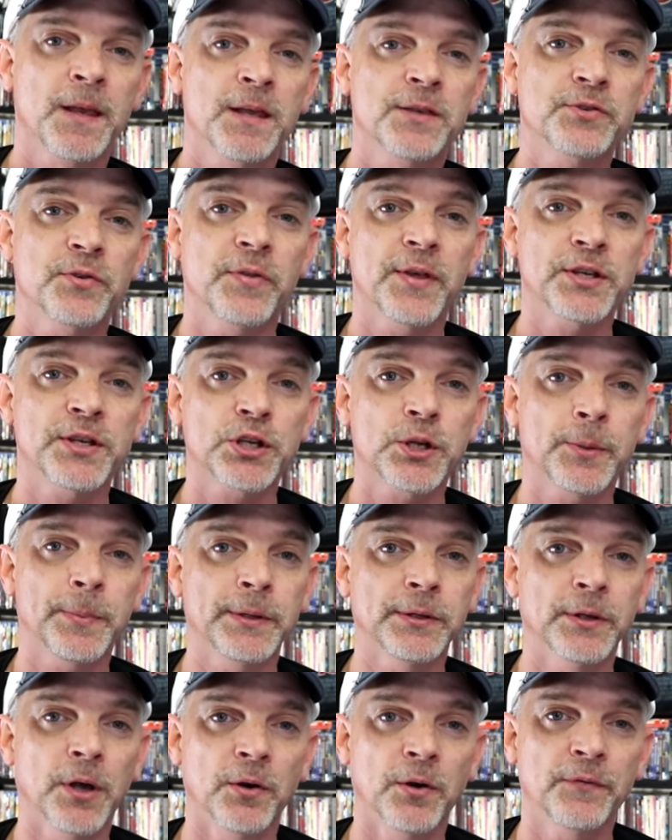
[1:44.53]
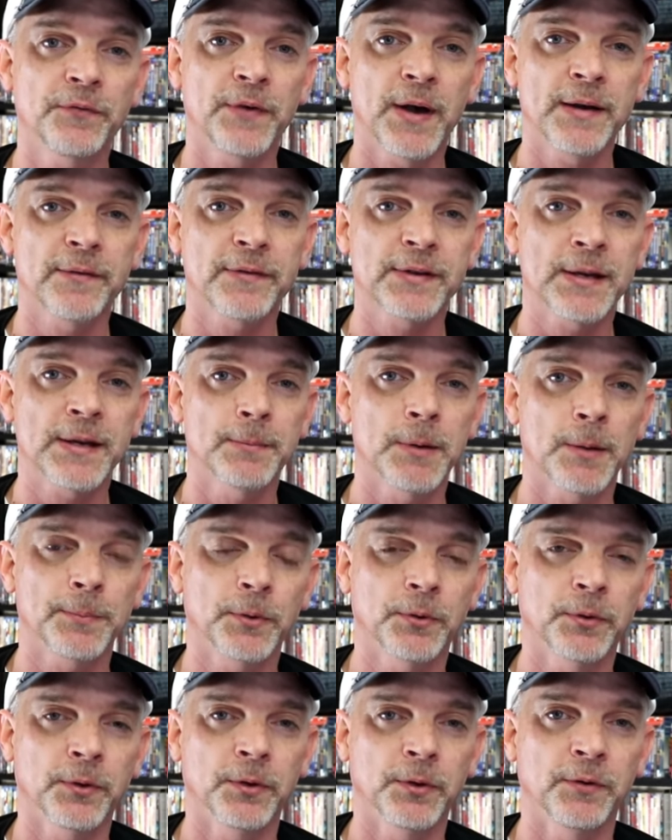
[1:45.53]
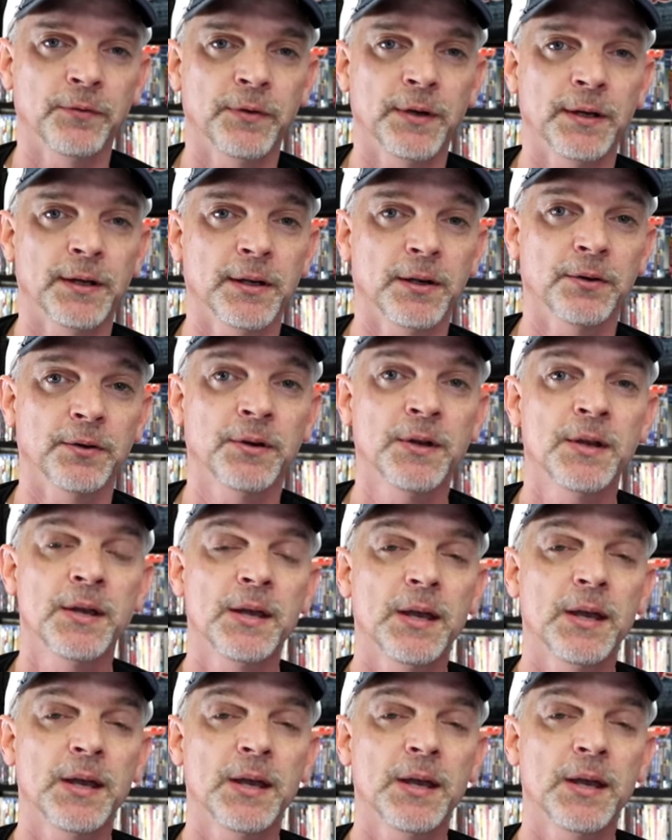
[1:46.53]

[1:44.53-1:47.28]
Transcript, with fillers: so that you can be notified every time I upload a new video.